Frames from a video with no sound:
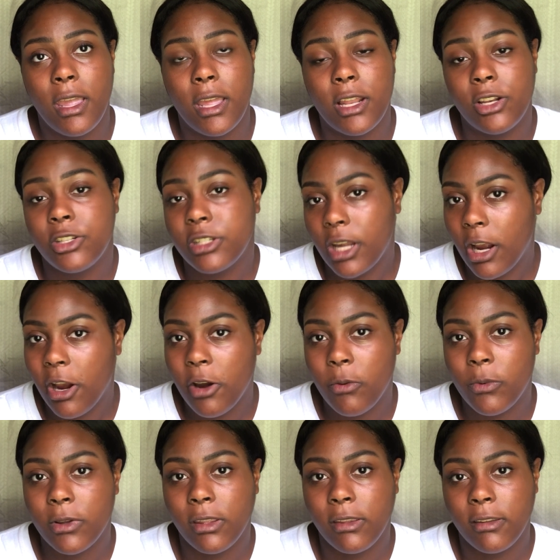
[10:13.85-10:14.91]
and share
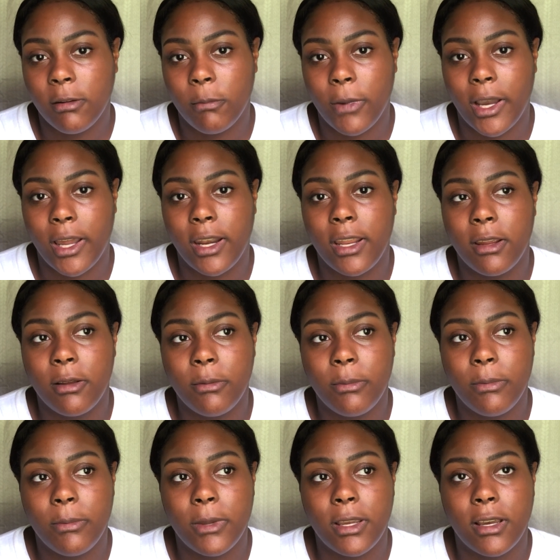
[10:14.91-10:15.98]
it with somebody,
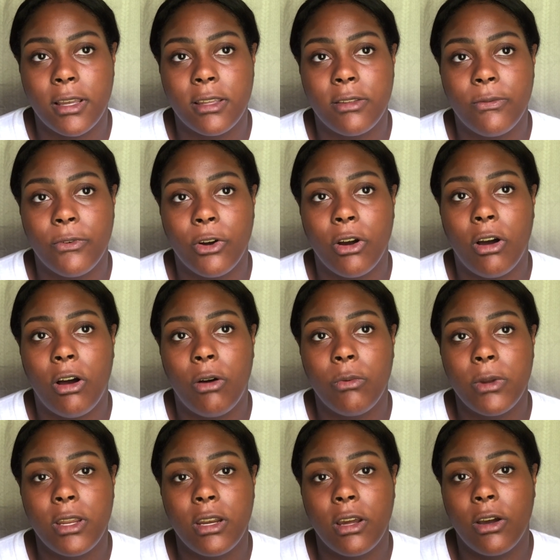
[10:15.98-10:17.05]
because for all
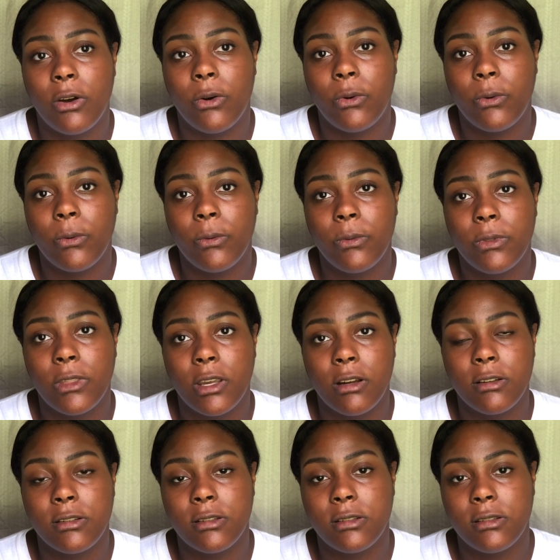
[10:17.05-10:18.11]
we know,
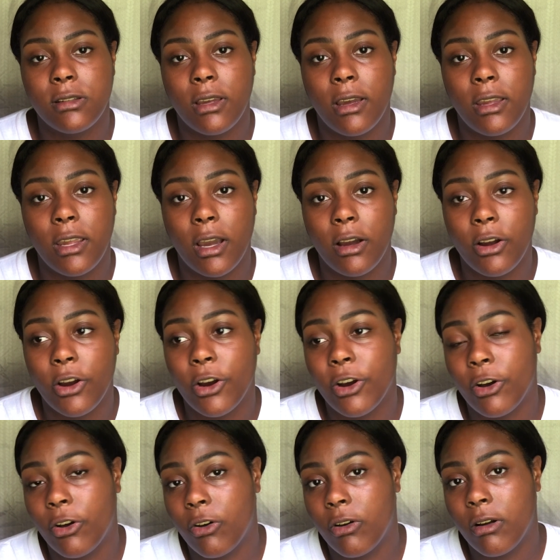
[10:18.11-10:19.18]
there's a young
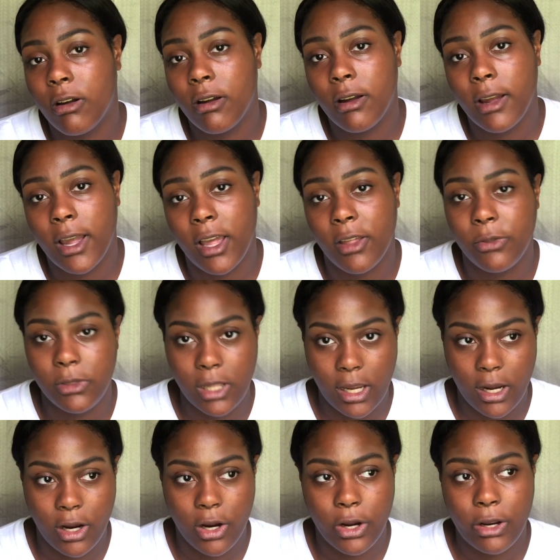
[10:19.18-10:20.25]
girl out
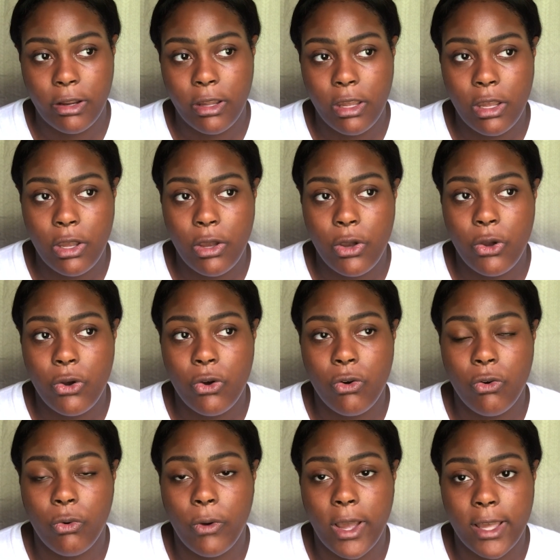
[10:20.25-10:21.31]
there
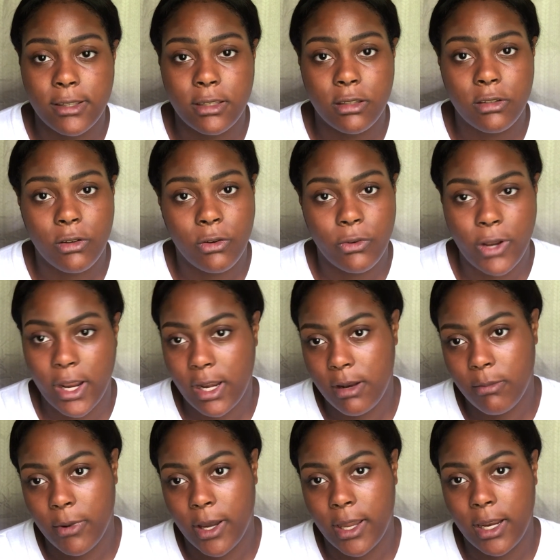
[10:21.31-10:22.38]
who hasn't told
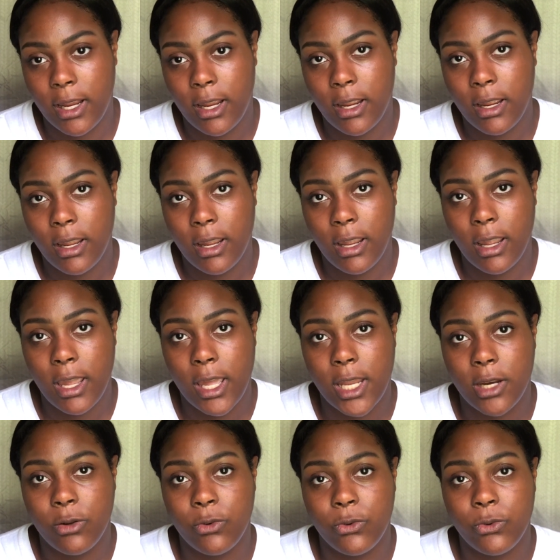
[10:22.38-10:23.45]
anybody
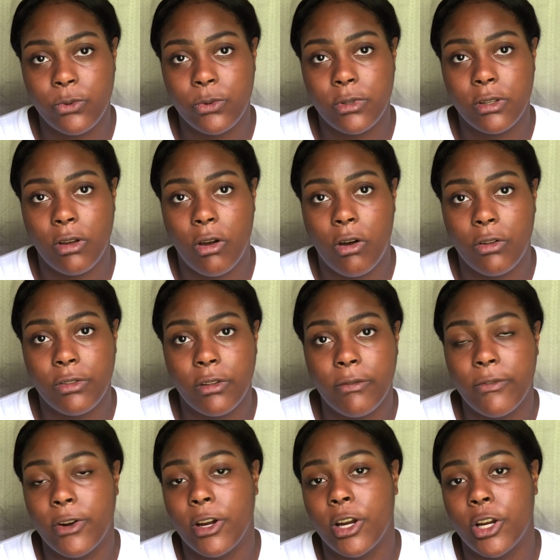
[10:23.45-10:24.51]
and who's on the
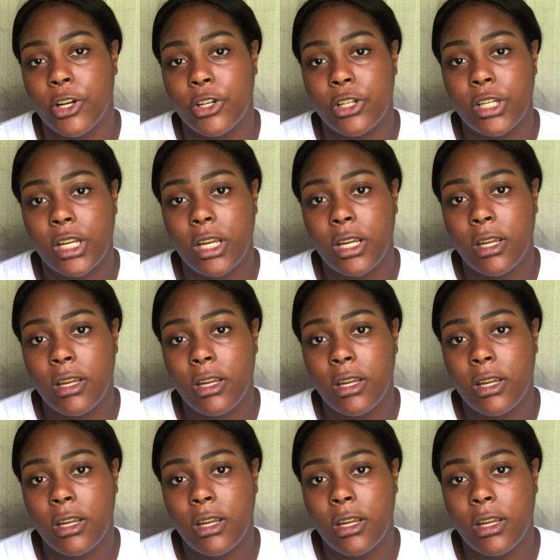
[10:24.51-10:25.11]
verge